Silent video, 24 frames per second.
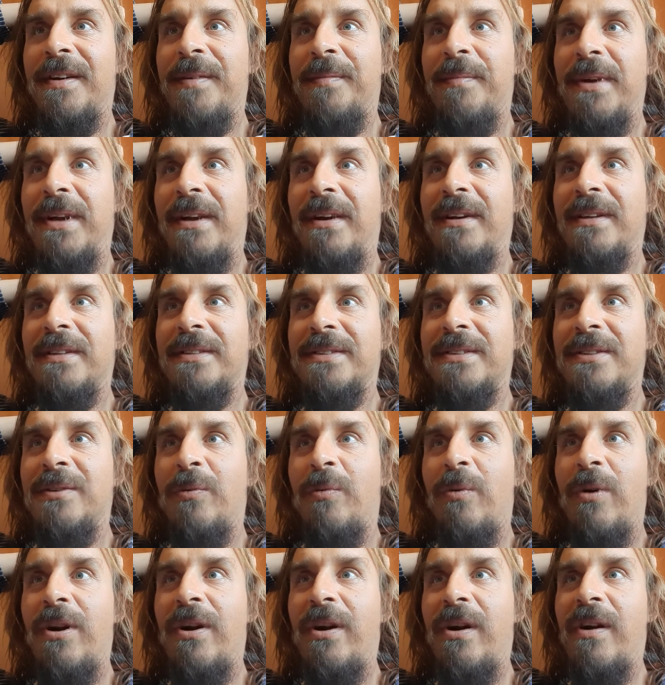because the
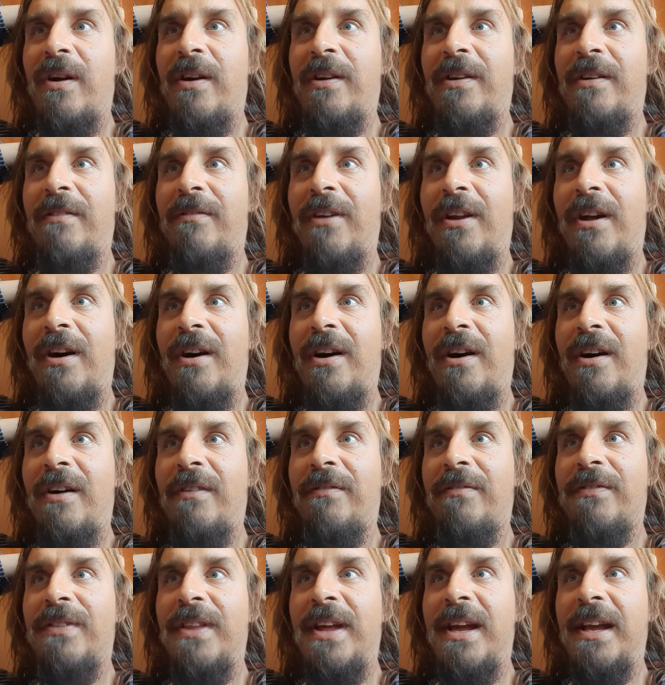world of love
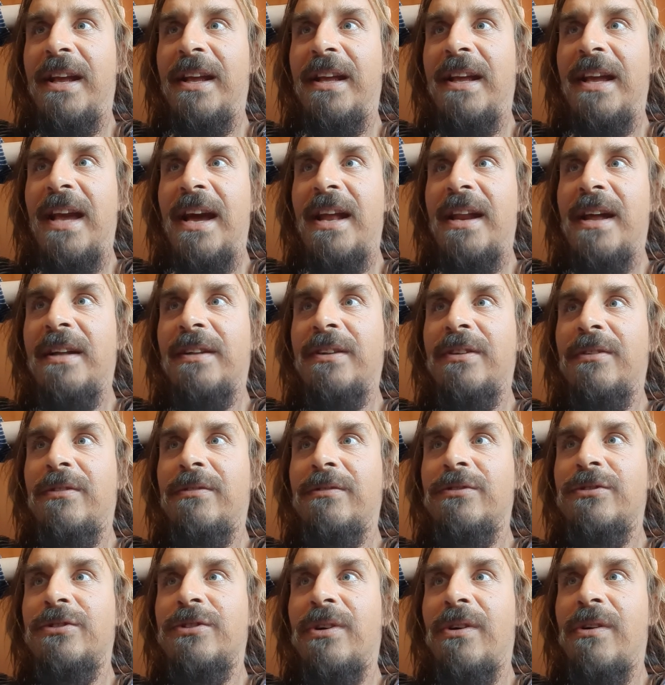they cannot
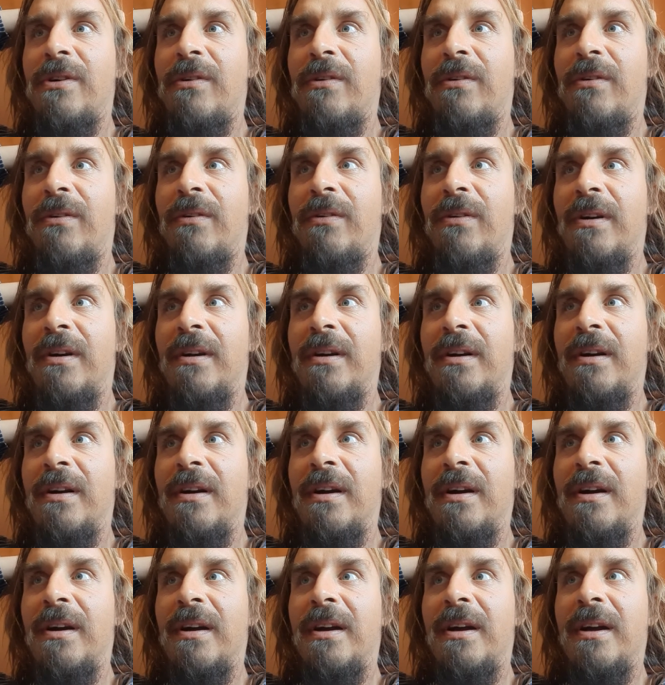control
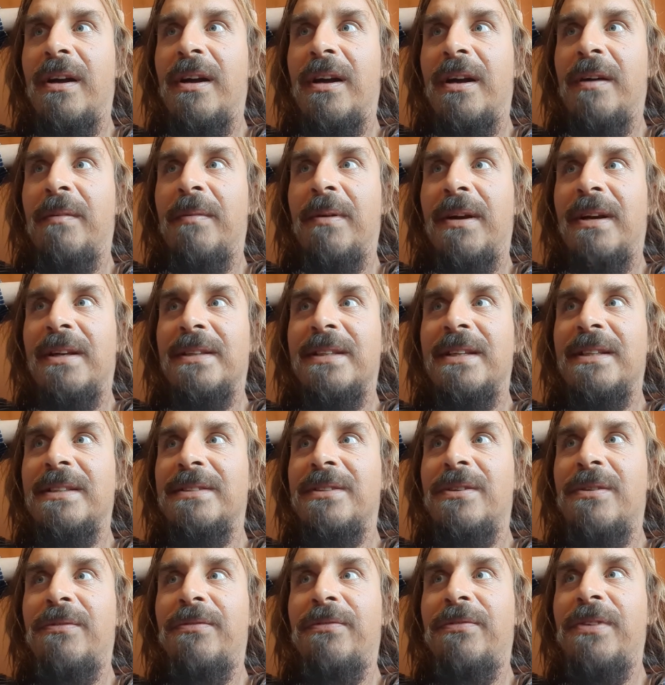because there's
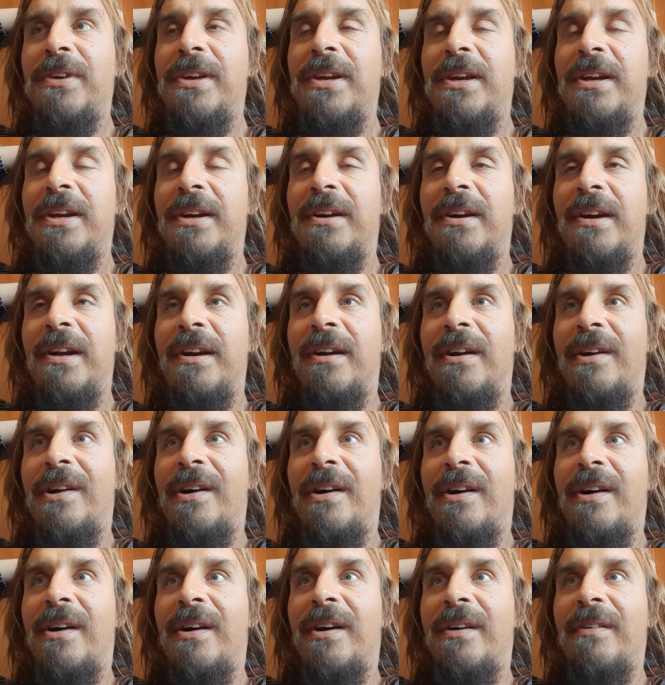no fear in
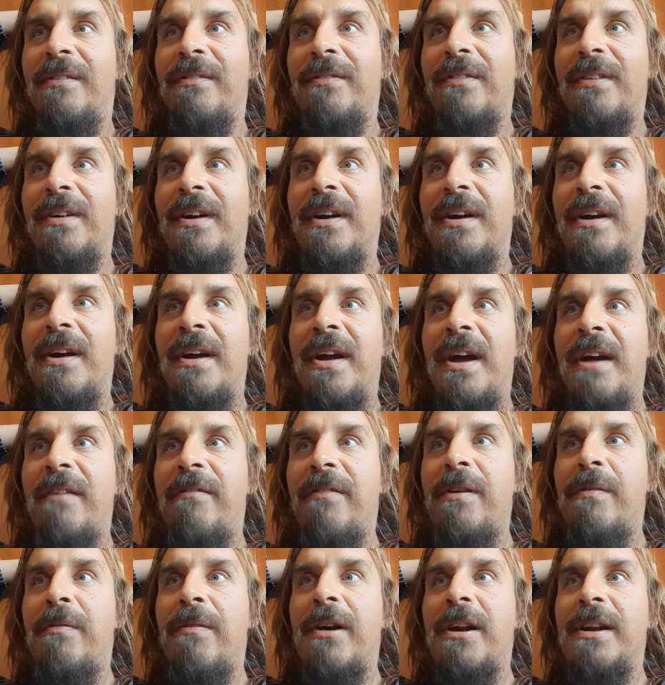love.
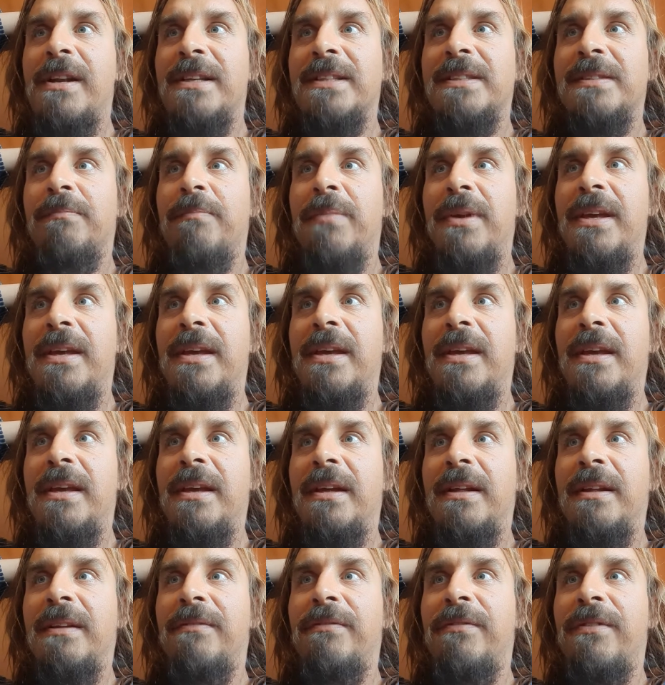Everyone is
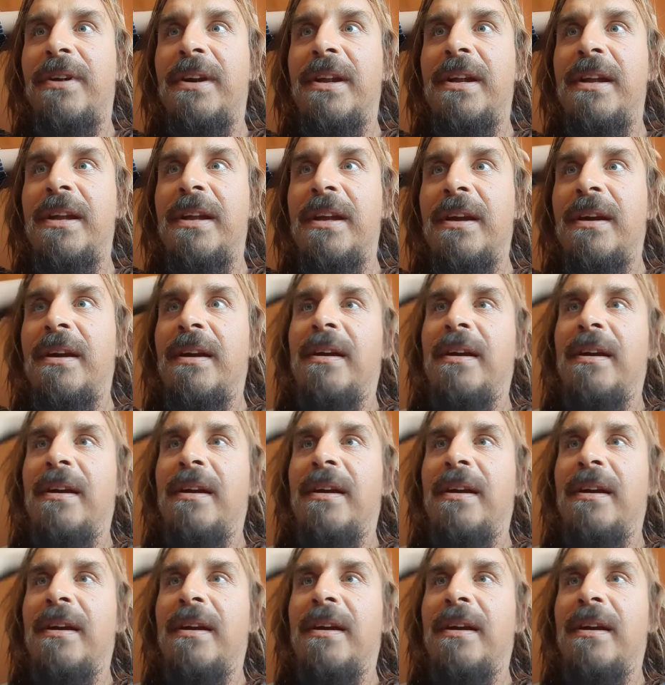being free